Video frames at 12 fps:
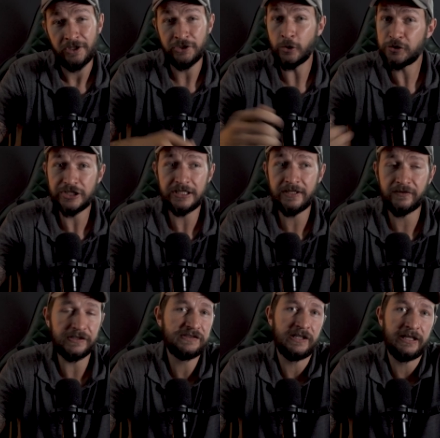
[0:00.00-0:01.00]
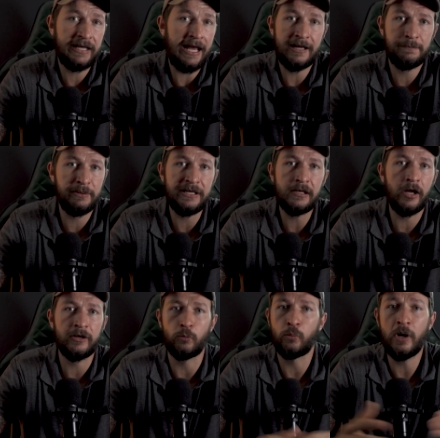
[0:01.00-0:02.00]
Usually this can be
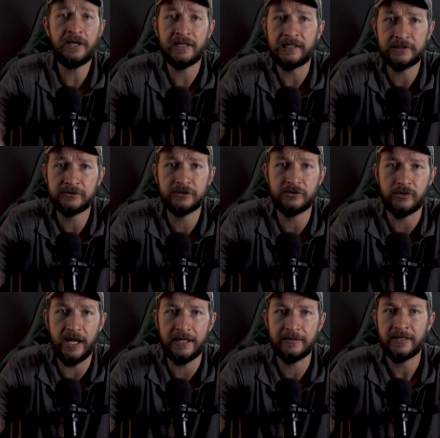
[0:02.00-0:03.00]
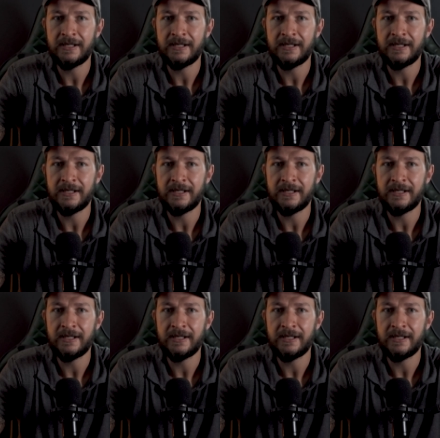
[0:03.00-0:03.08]
like 100 Rand,